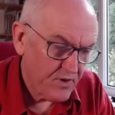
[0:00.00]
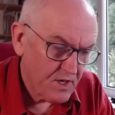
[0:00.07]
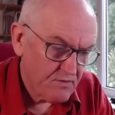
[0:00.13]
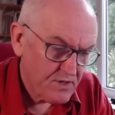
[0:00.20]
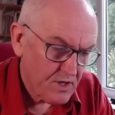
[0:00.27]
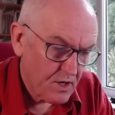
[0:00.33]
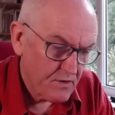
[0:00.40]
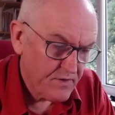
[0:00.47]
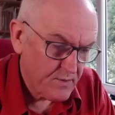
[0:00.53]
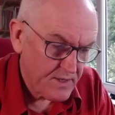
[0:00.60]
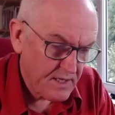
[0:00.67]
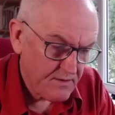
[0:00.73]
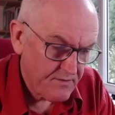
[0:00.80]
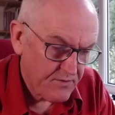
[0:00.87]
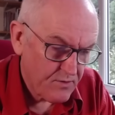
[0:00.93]
resolving
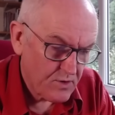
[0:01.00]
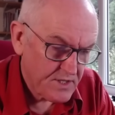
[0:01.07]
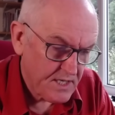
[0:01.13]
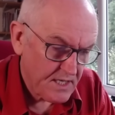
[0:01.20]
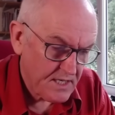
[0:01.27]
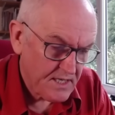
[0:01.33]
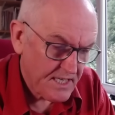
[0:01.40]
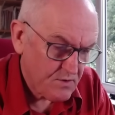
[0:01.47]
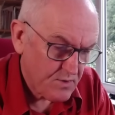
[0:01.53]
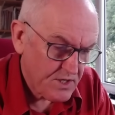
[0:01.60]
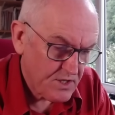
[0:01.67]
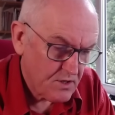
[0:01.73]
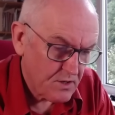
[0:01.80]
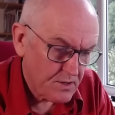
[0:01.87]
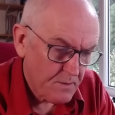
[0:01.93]
within 14 days, which is
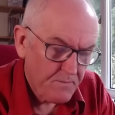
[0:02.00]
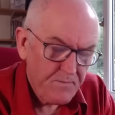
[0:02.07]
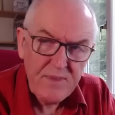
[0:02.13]
good.